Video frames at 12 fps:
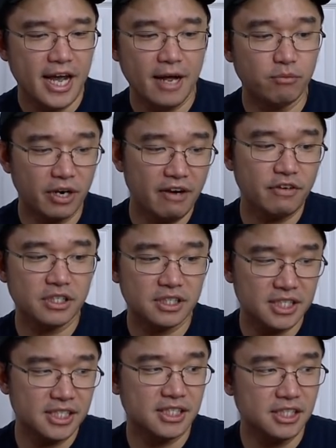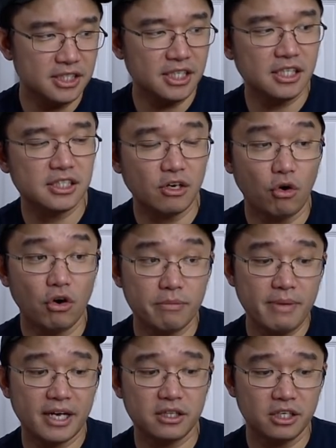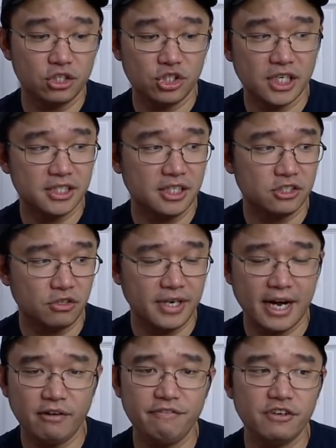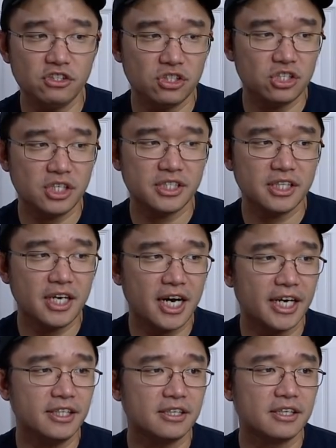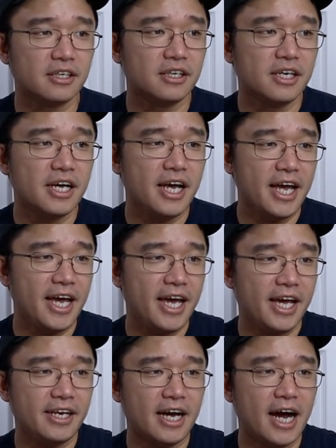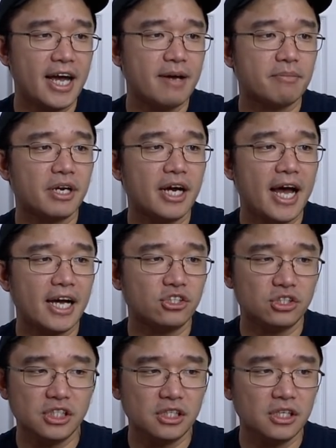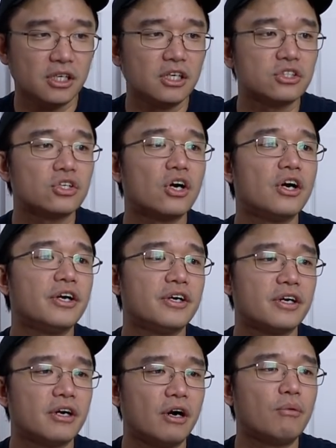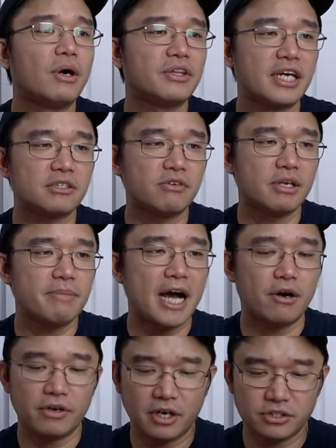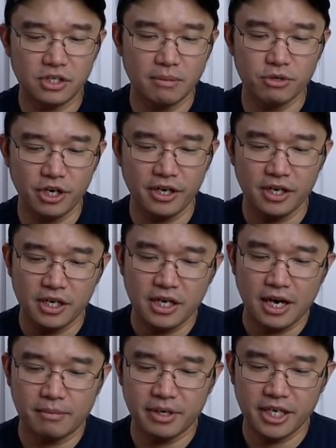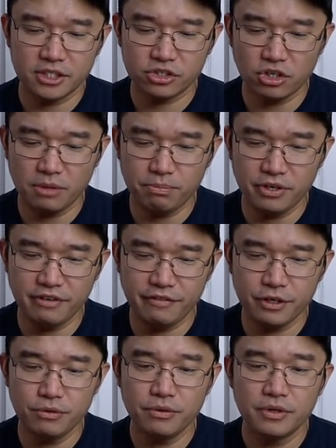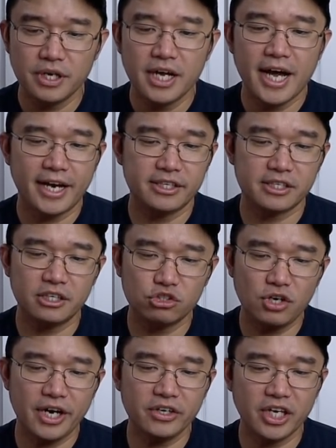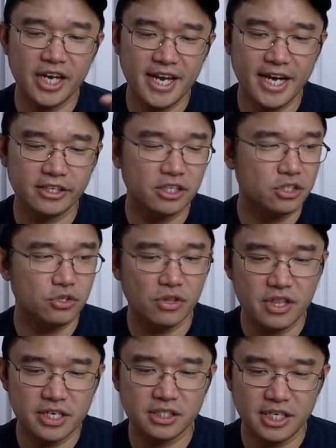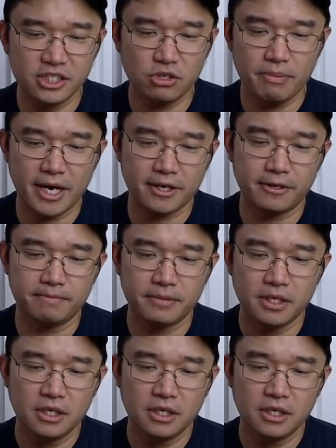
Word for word: And whatever distance it is, it'll automatically adjust it. So now I finish adjusting the height and I am gonna actually turn, oh well, that's already powered on, so I'm good. I'm gonna hit start preview, and it's gonna try to connect to this laser pecker.